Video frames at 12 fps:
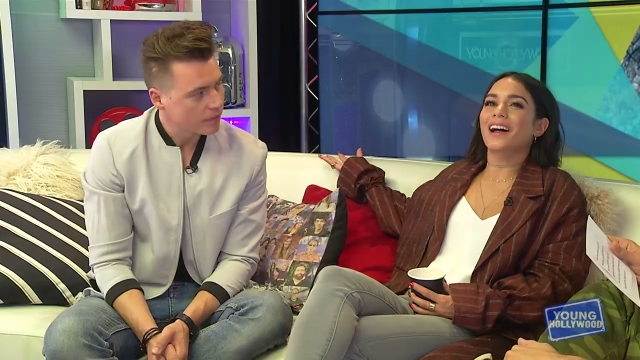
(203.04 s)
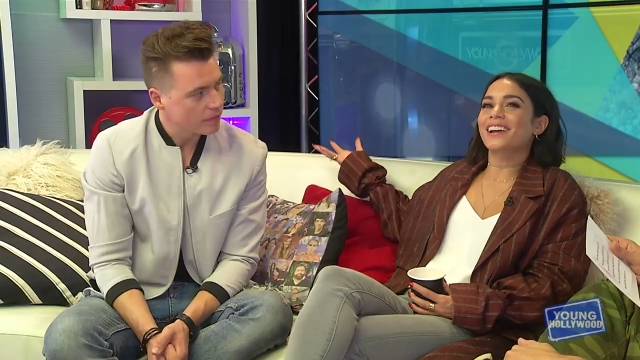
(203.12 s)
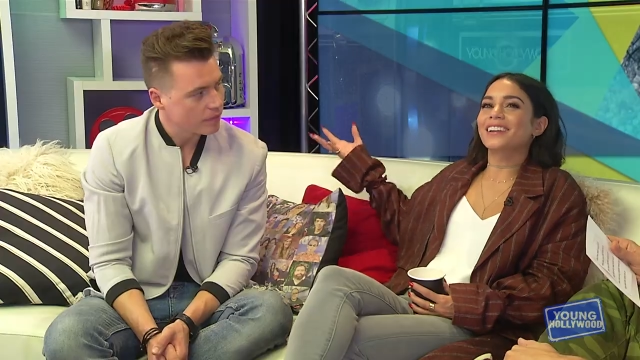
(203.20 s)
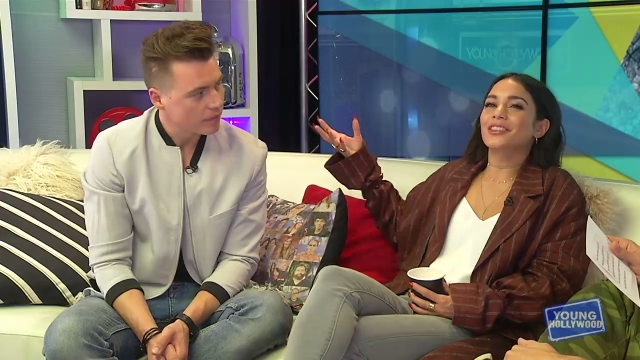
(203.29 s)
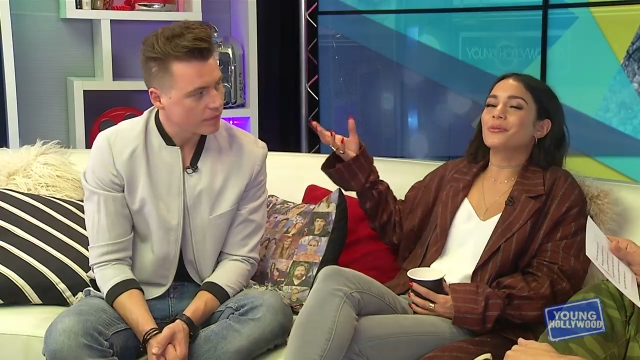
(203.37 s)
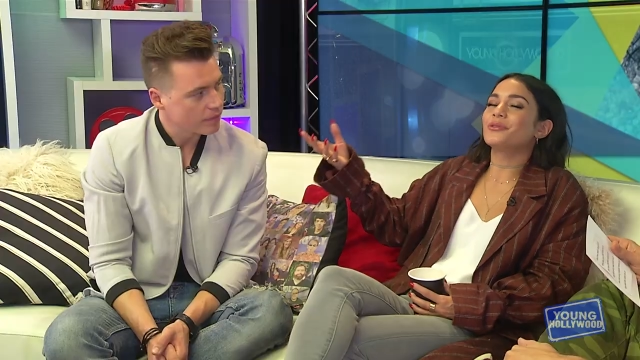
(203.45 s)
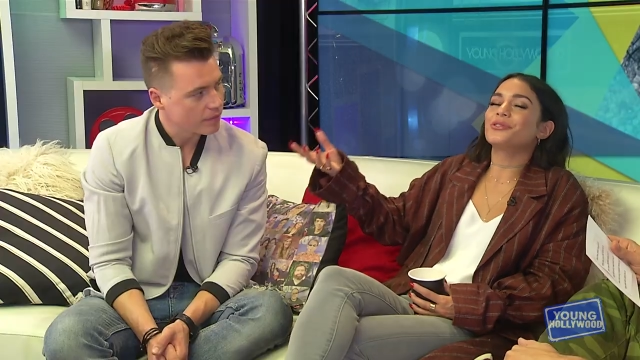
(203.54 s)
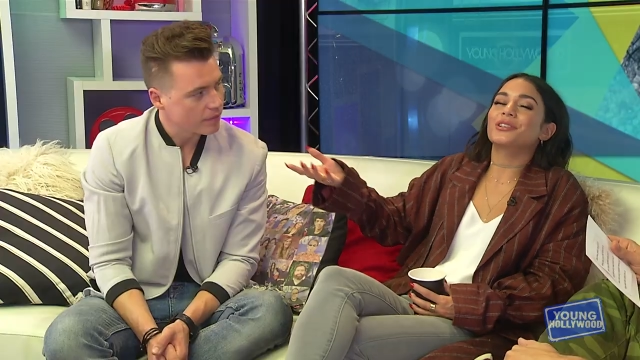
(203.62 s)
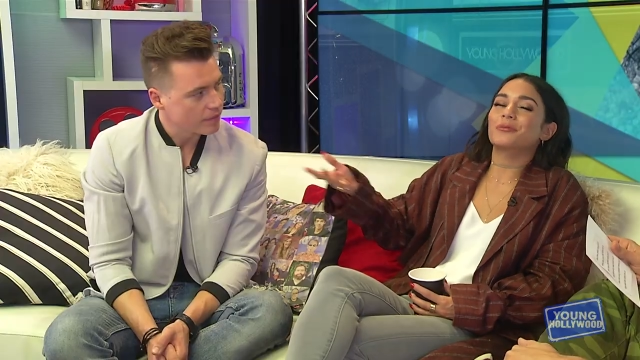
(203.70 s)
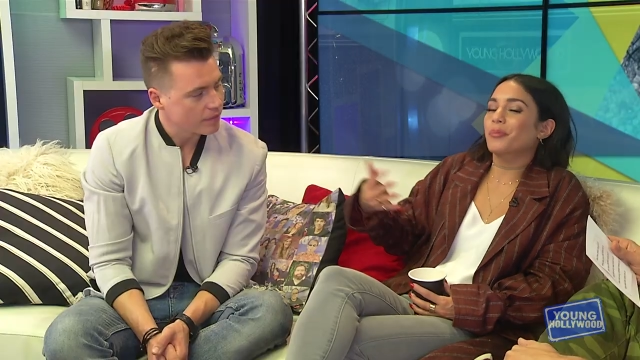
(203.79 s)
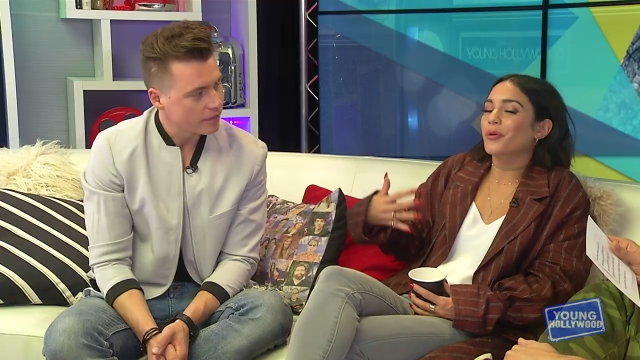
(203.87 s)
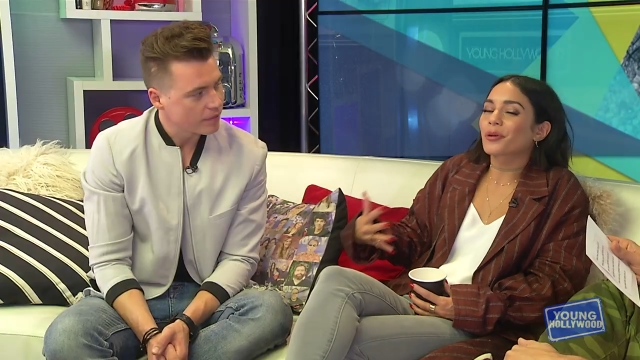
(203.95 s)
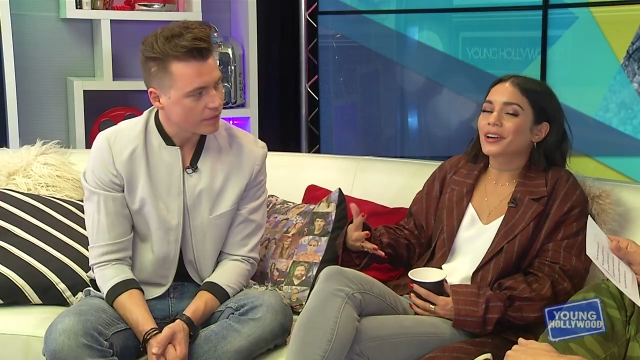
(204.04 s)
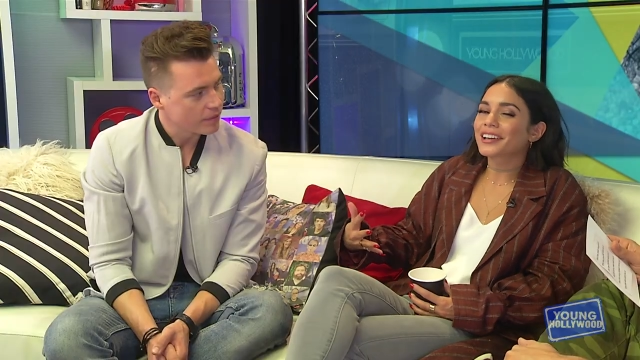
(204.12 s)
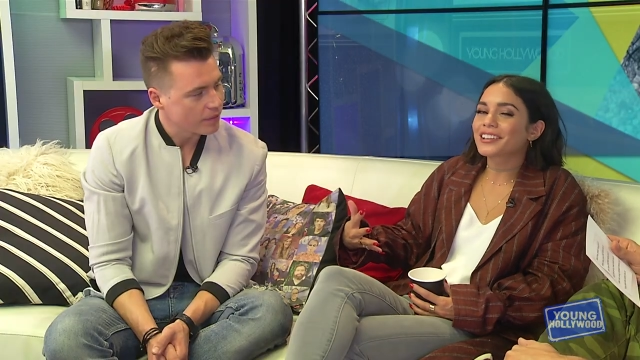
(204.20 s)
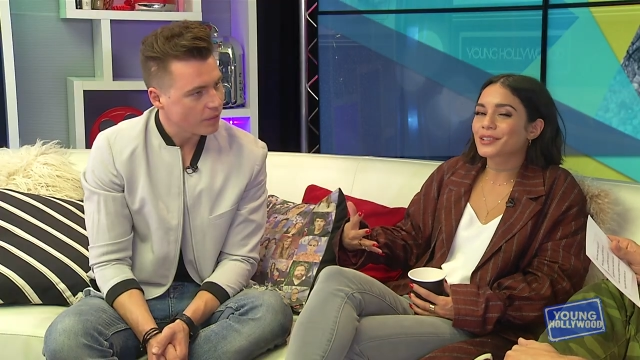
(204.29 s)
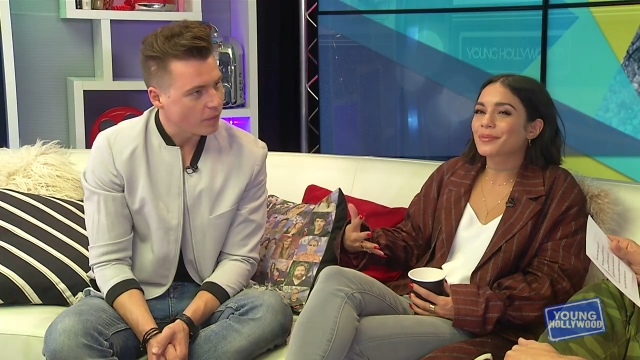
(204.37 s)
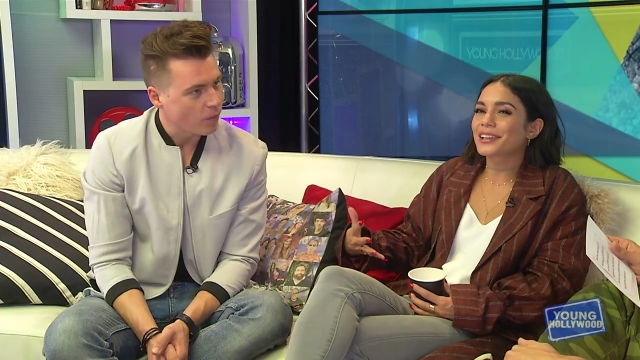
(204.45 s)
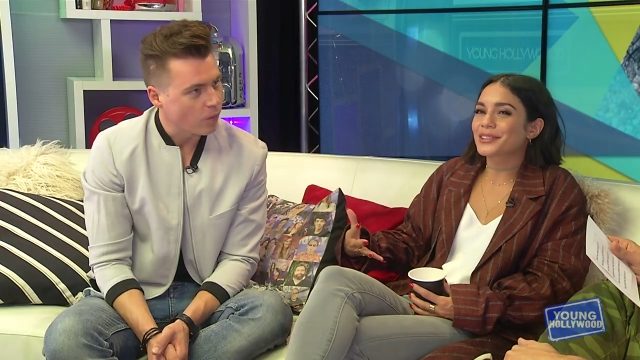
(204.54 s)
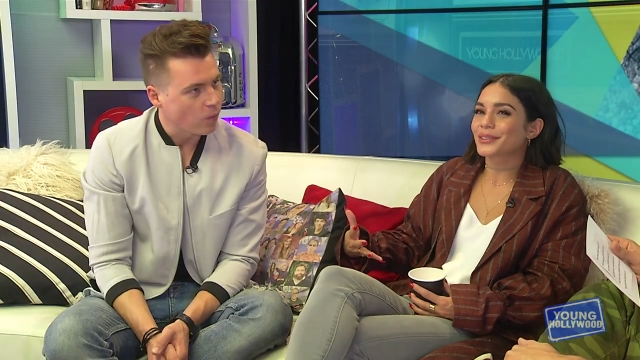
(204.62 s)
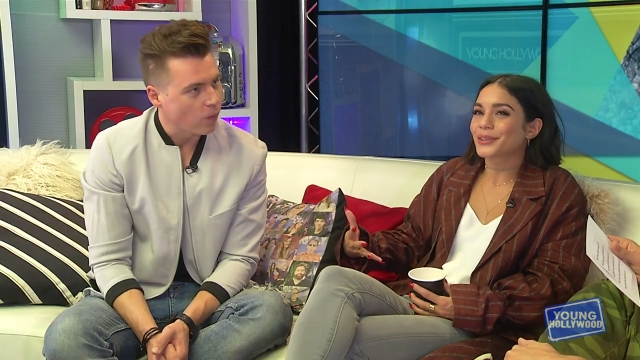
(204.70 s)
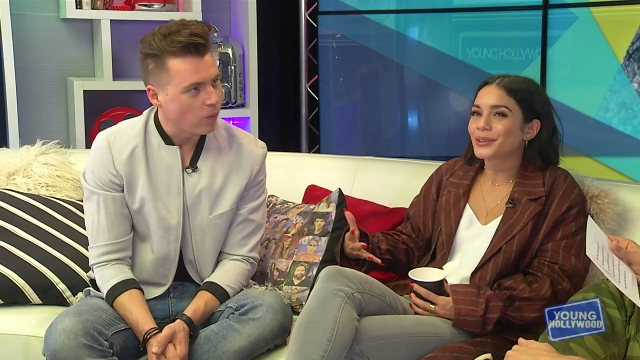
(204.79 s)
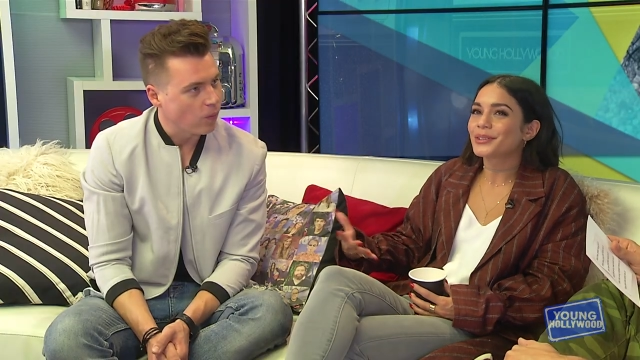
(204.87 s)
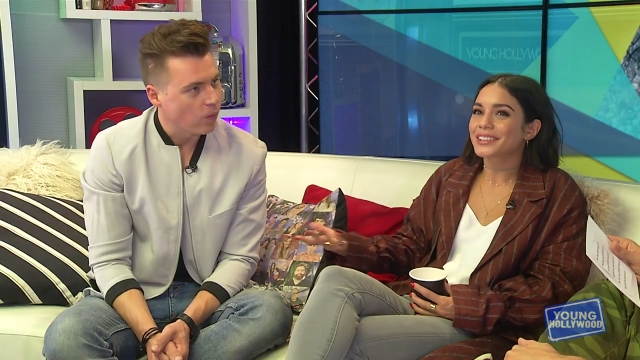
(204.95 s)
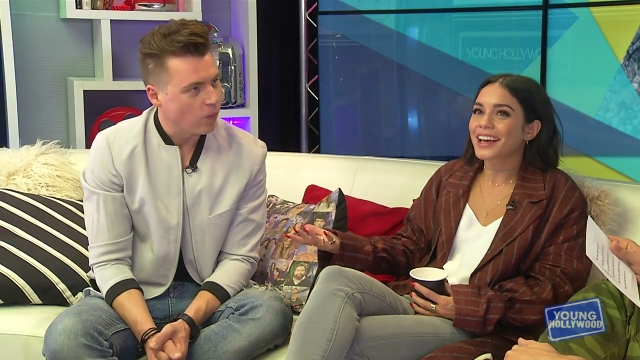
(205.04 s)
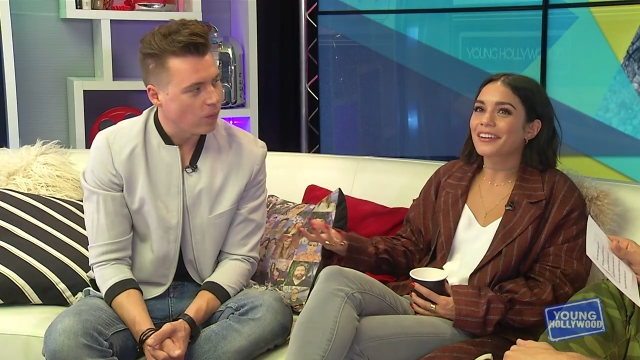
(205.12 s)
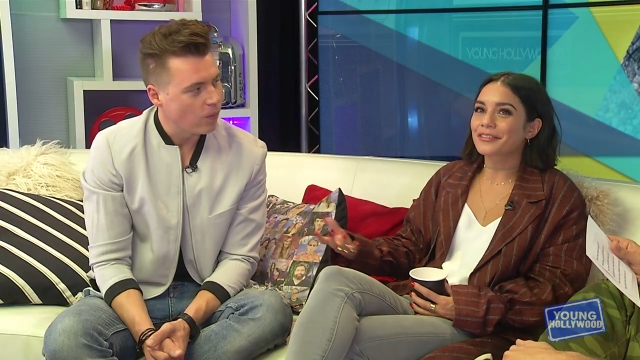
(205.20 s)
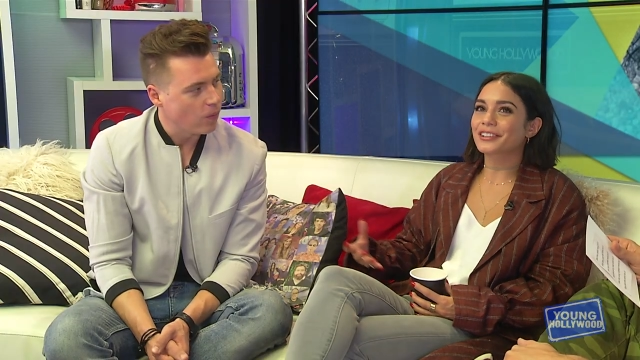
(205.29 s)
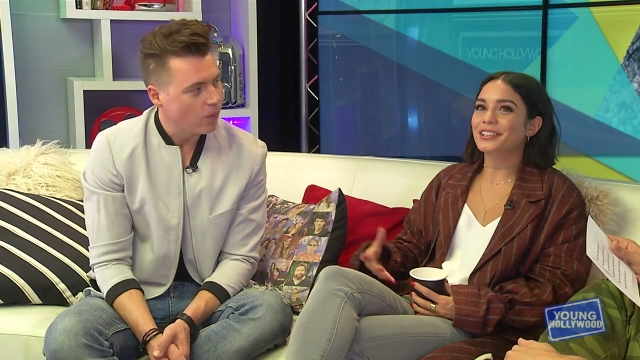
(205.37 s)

Speaker 1: wide and the music pouring into my soul. Yeah,